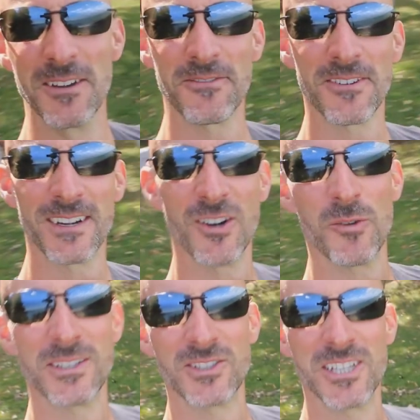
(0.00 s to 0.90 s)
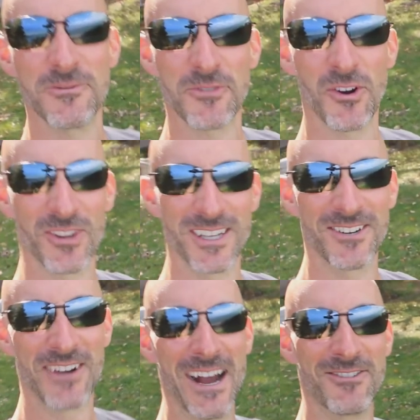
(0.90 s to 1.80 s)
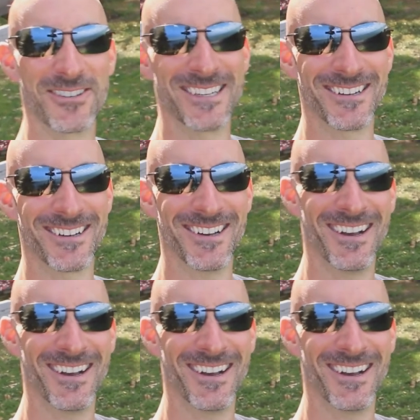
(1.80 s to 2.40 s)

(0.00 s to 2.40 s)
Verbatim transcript: my furry homie chief rolling around here.